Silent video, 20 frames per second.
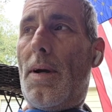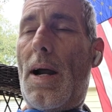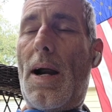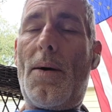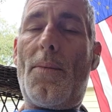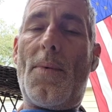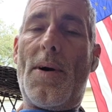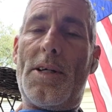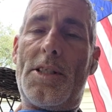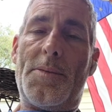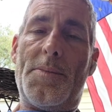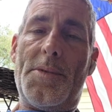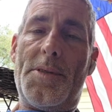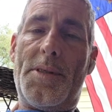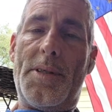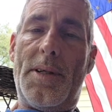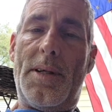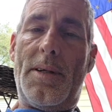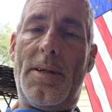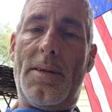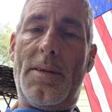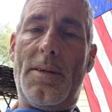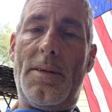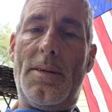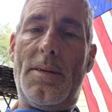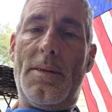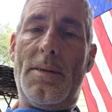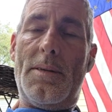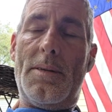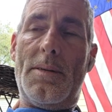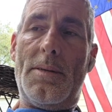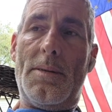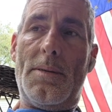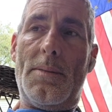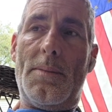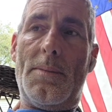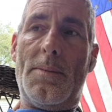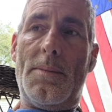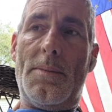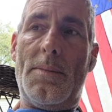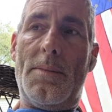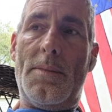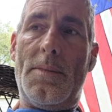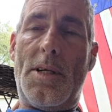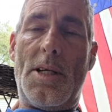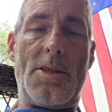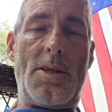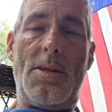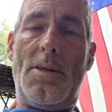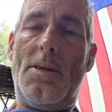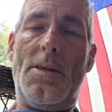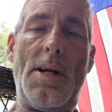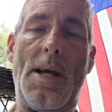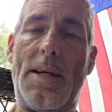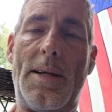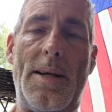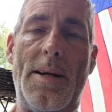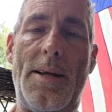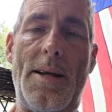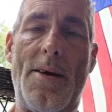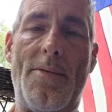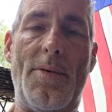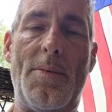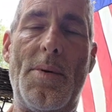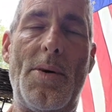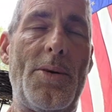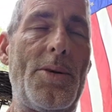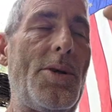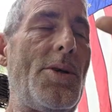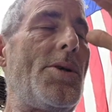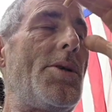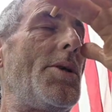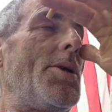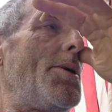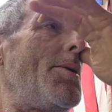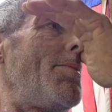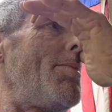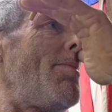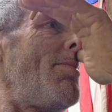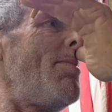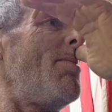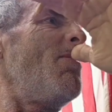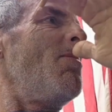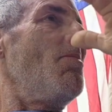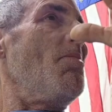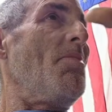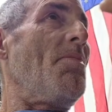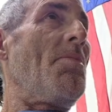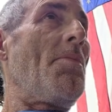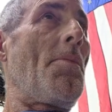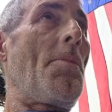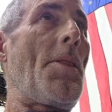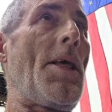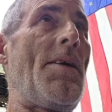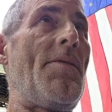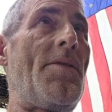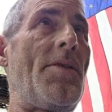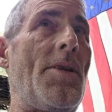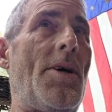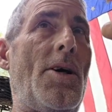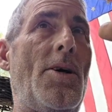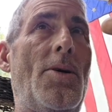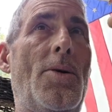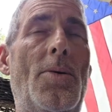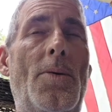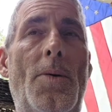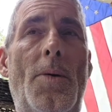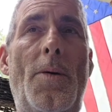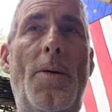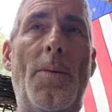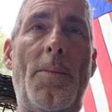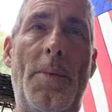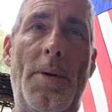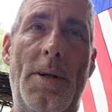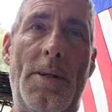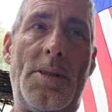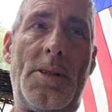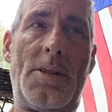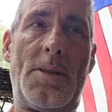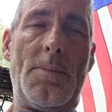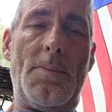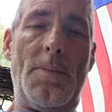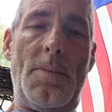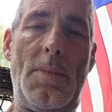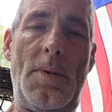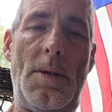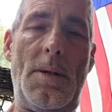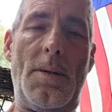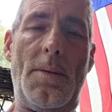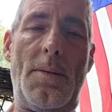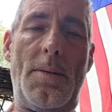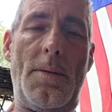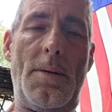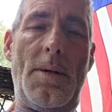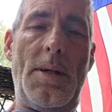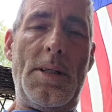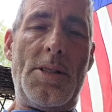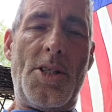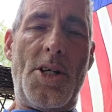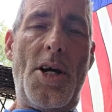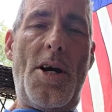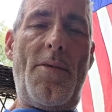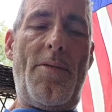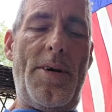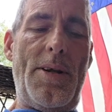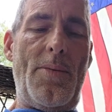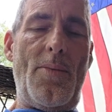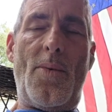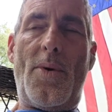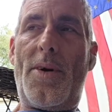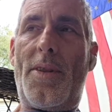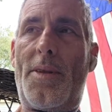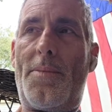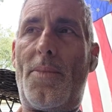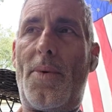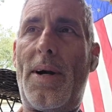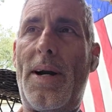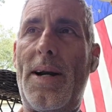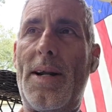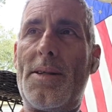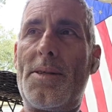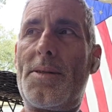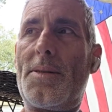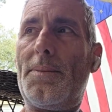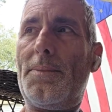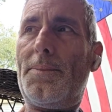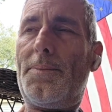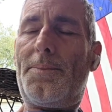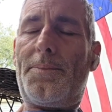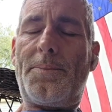our washing machine doesn't look like any of them on YouTube, even though it's covered in one of the brands.